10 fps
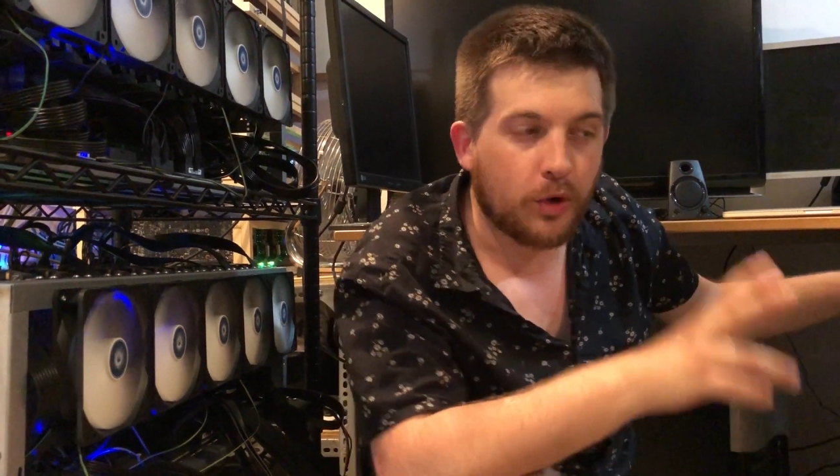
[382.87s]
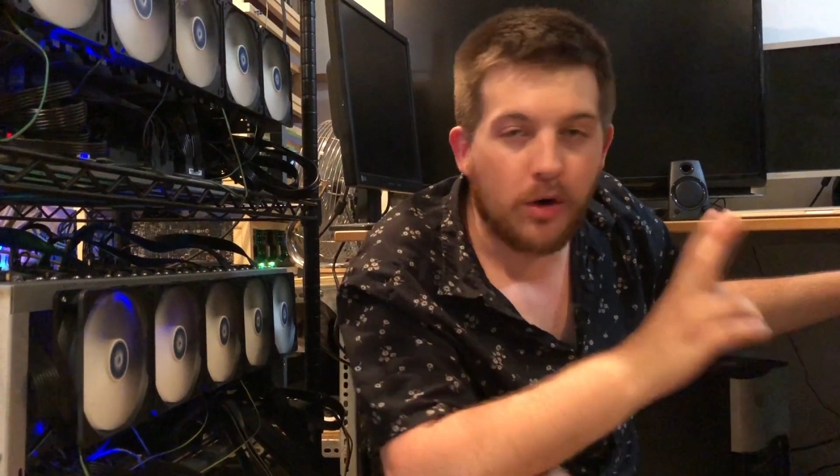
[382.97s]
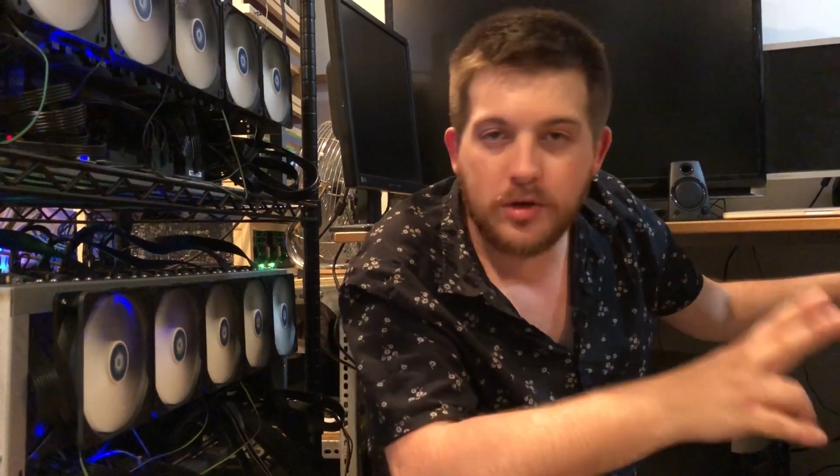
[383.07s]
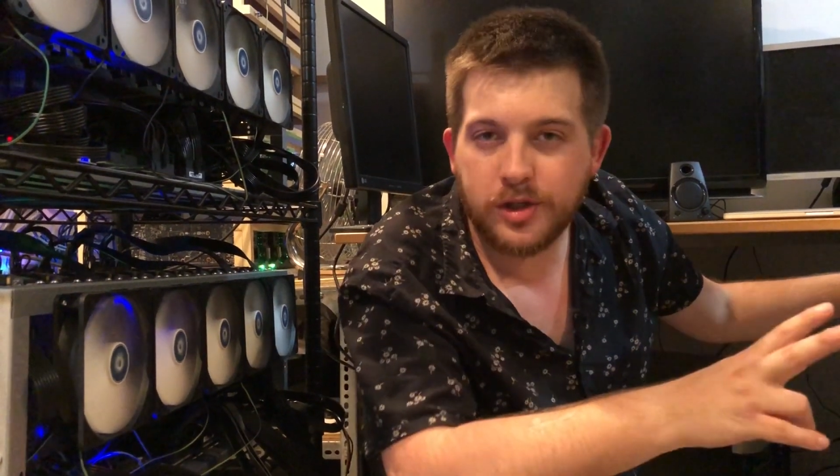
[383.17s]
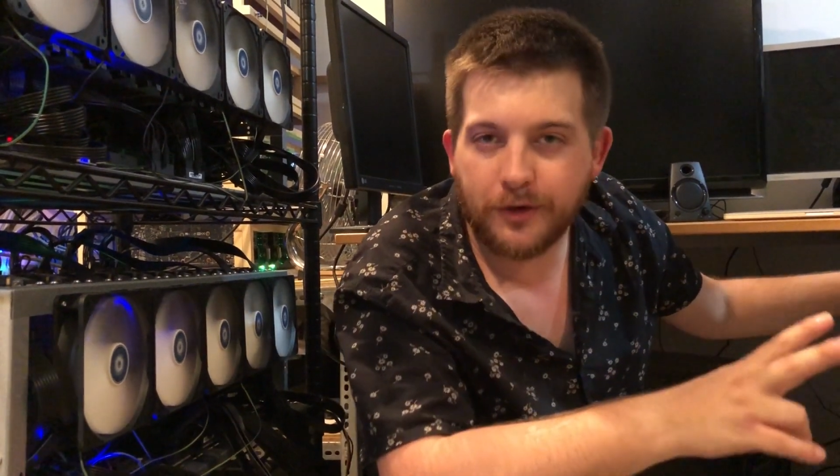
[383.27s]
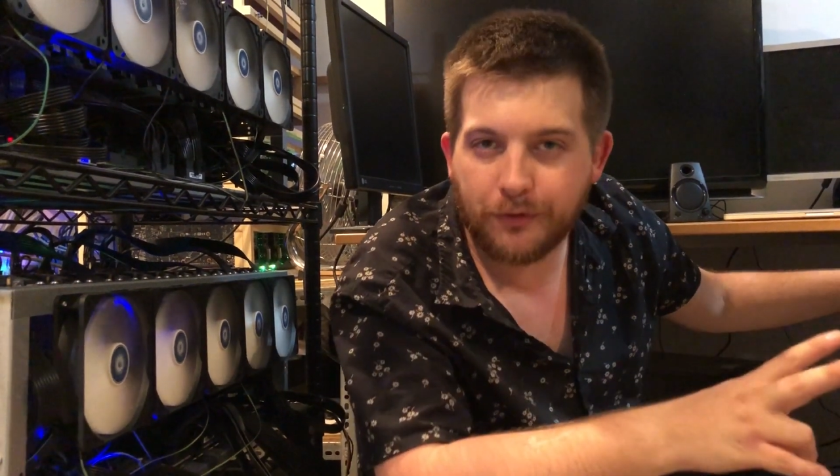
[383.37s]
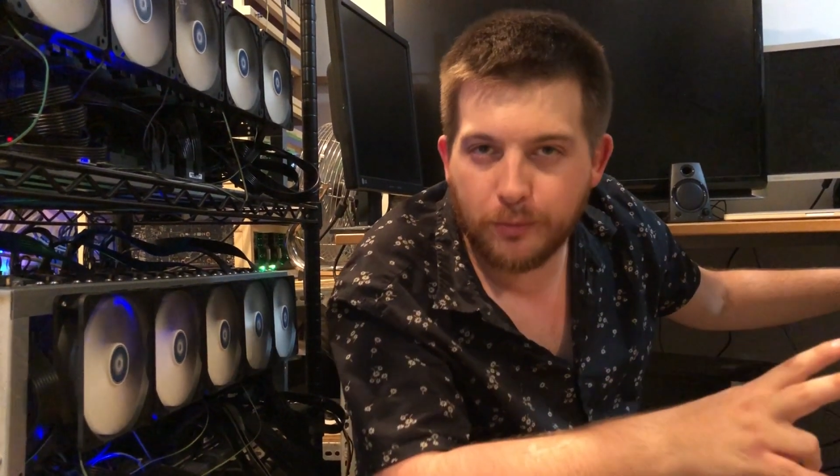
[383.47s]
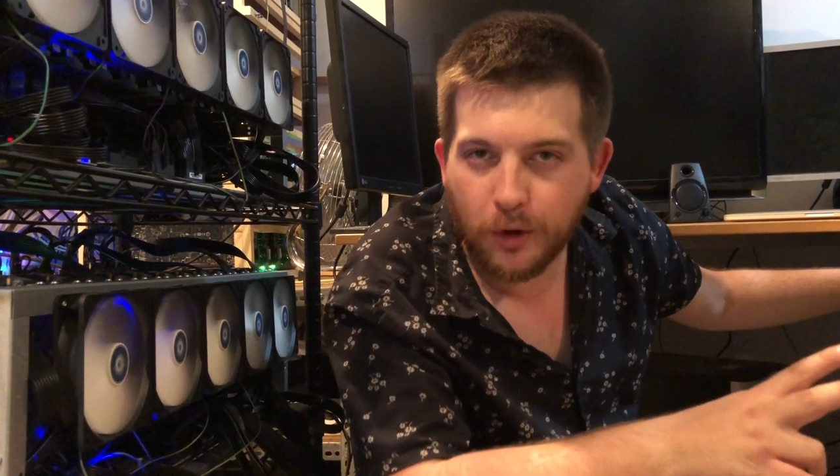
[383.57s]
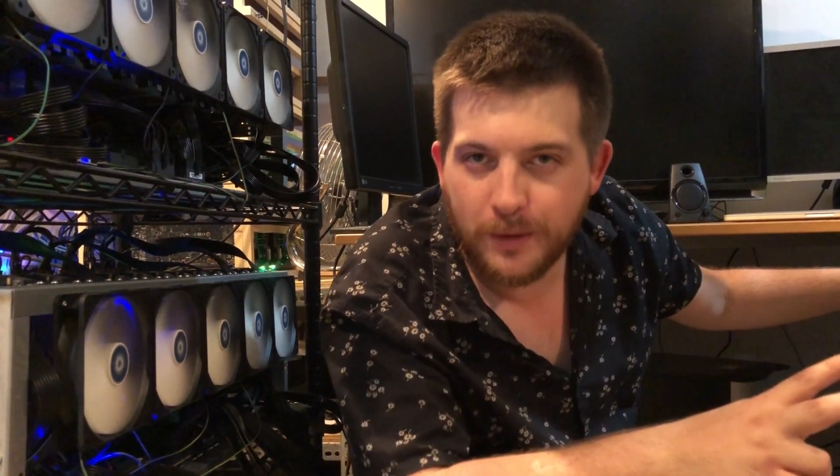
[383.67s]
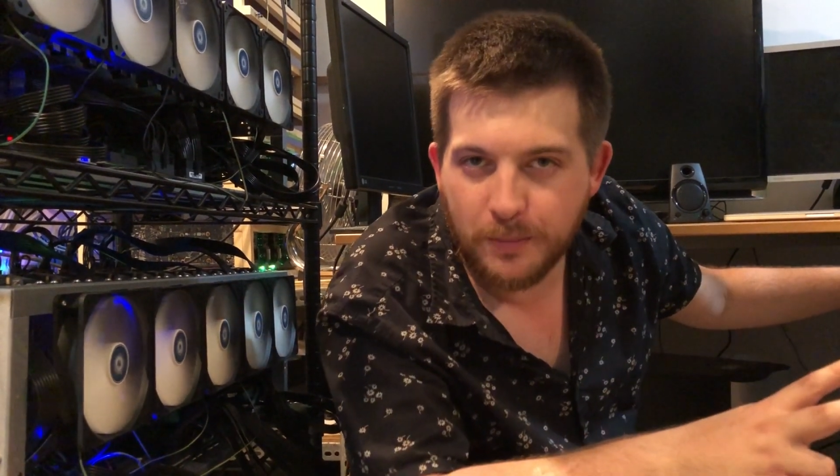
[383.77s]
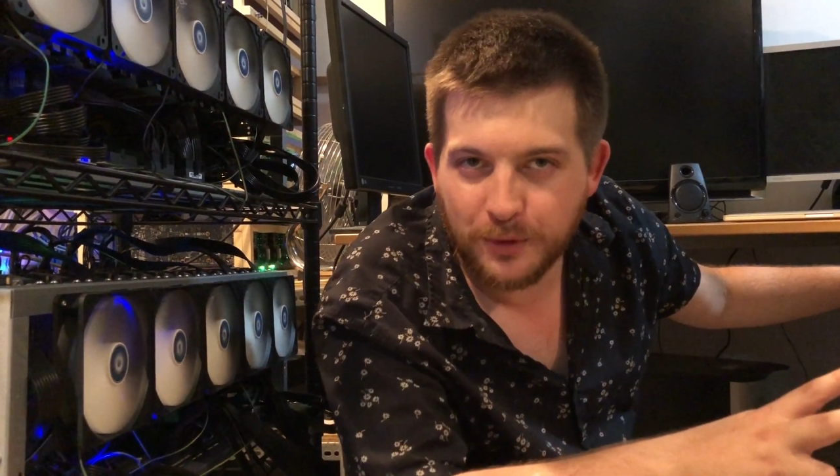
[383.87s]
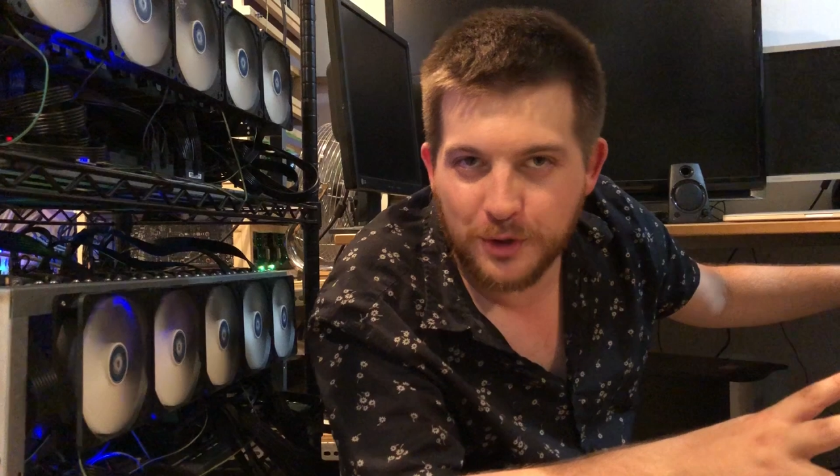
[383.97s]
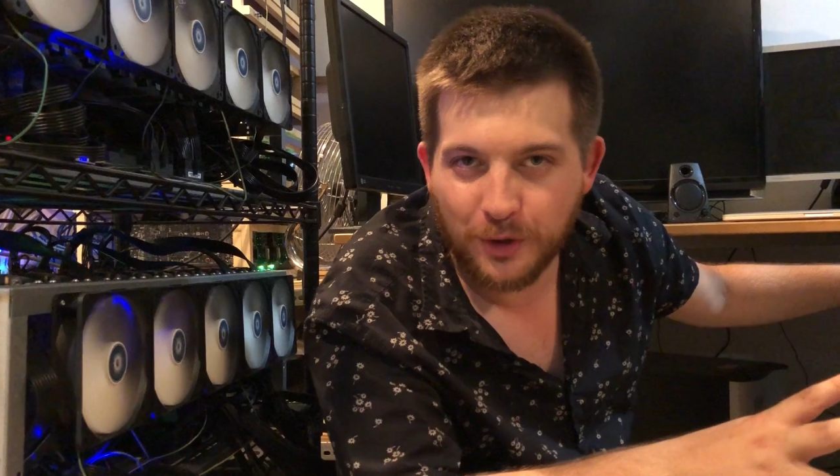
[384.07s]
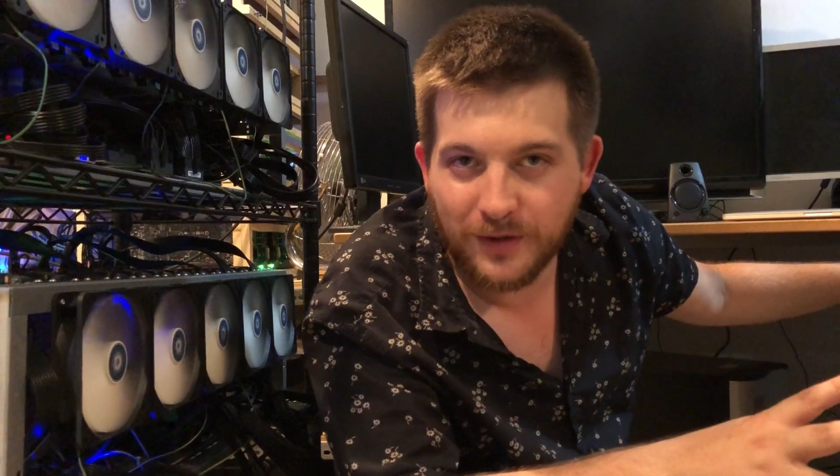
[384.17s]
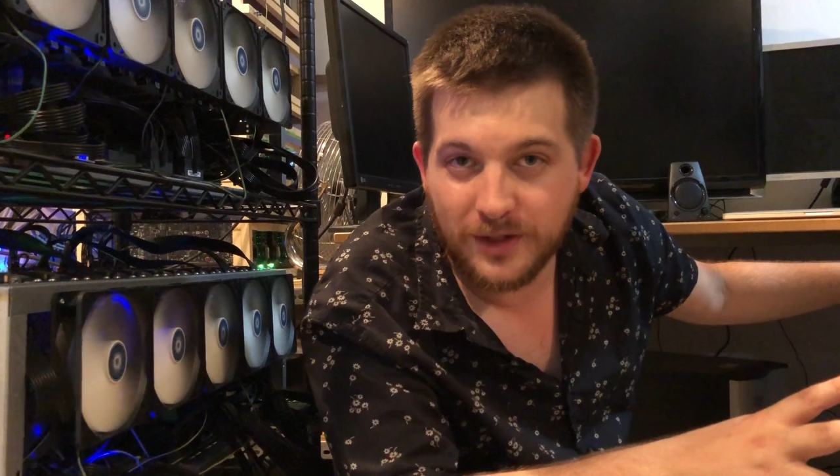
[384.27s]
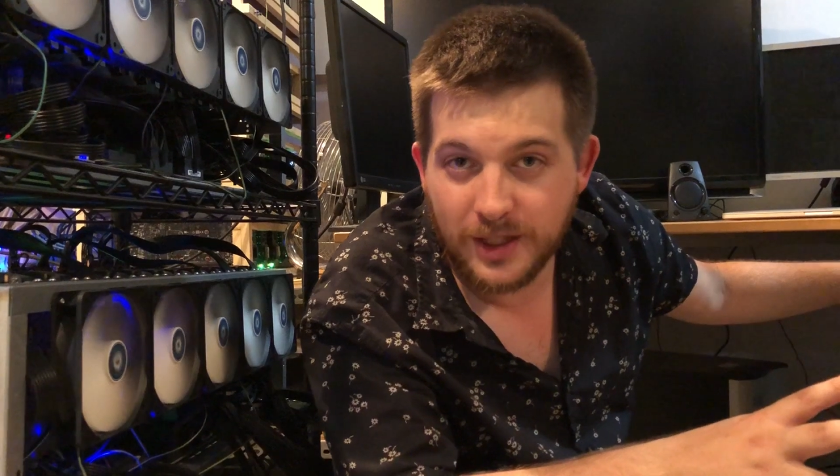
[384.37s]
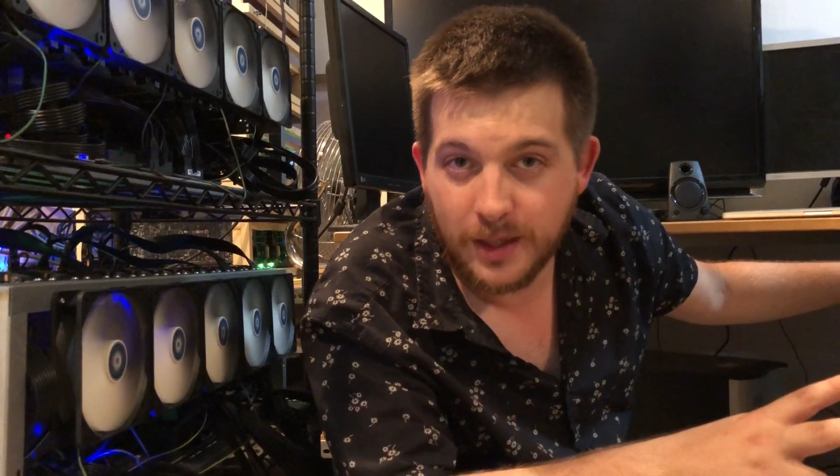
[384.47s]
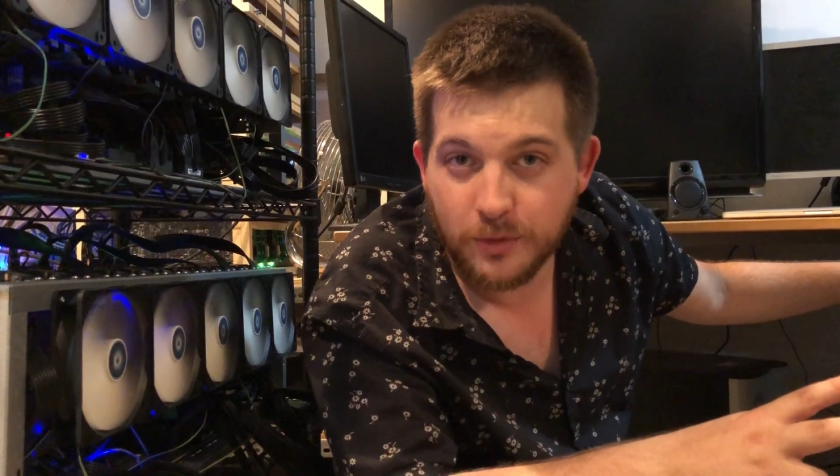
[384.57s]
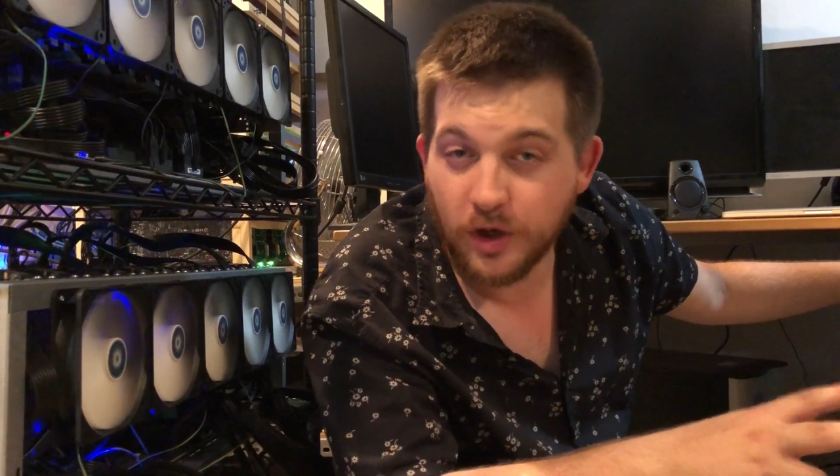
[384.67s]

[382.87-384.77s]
We're always looking for more people to join the team.